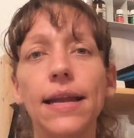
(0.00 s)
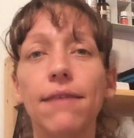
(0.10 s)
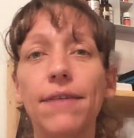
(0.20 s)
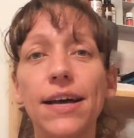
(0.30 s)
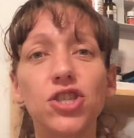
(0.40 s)
And
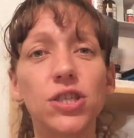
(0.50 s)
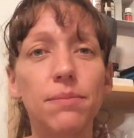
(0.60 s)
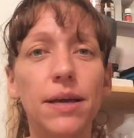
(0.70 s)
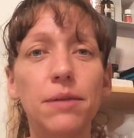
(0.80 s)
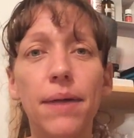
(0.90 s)
I've actually
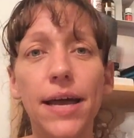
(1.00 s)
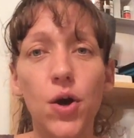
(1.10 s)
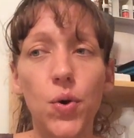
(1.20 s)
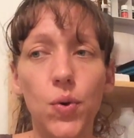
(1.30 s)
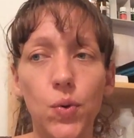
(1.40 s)
made my
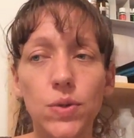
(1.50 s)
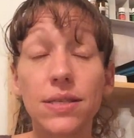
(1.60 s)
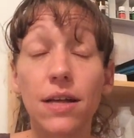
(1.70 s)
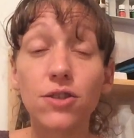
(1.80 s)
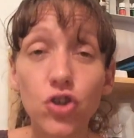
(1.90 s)
own
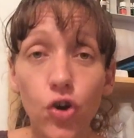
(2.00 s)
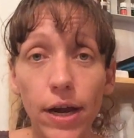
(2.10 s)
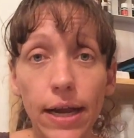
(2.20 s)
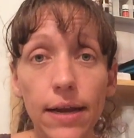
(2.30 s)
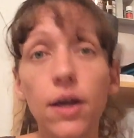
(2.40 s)

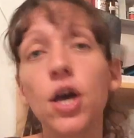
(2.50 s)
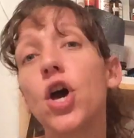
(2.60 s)
sunscreen